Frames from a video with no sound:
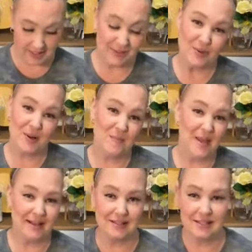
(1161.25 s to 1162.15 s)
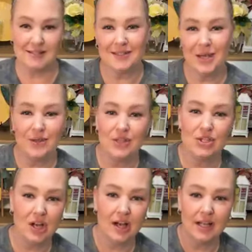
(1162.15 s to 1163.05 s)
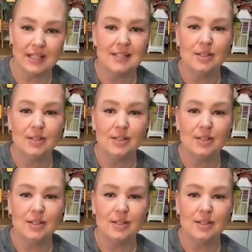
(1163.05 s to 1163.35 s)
it sort of matches the chalk.